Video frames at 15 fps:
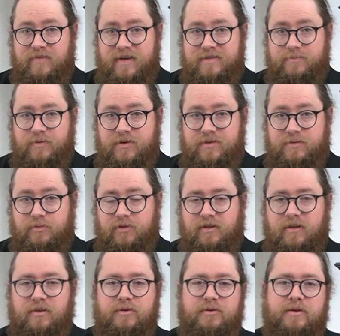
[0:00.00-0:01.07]
vespers will
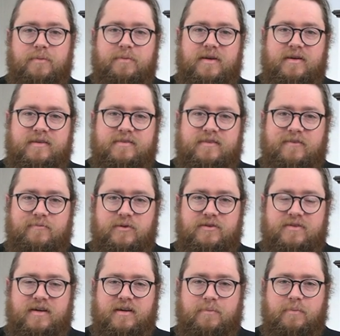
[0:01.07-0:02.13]
include a piece of
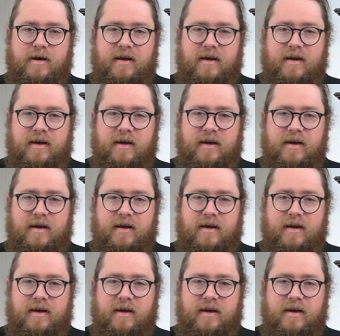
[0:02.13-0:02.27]
music